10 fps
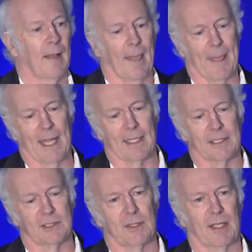And that
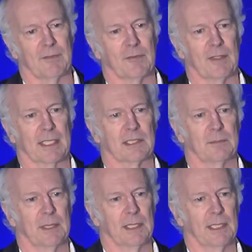lets you have the
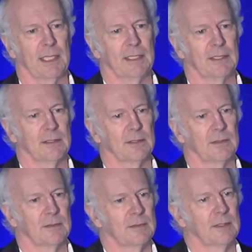flexibility
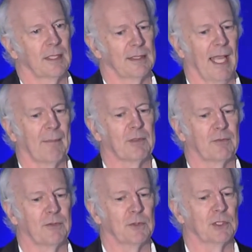to adapt to
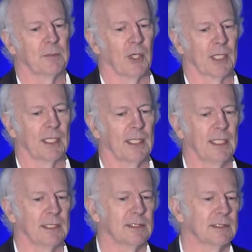future market
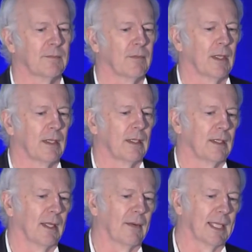needs.
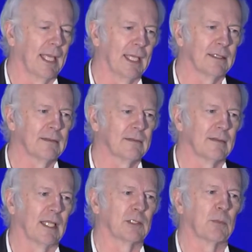Now again,
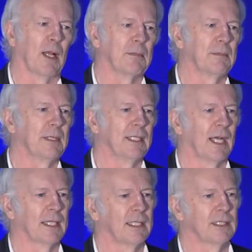that's probably
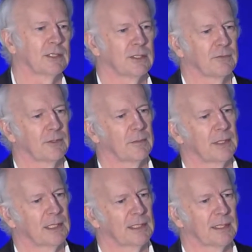not an issue if you're
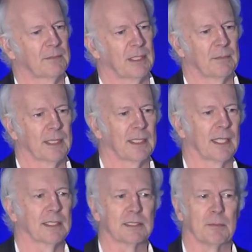building something big
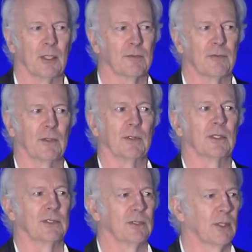like a smartphone
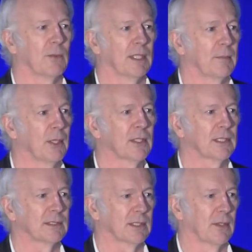because you know where the
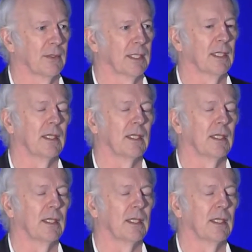market's going.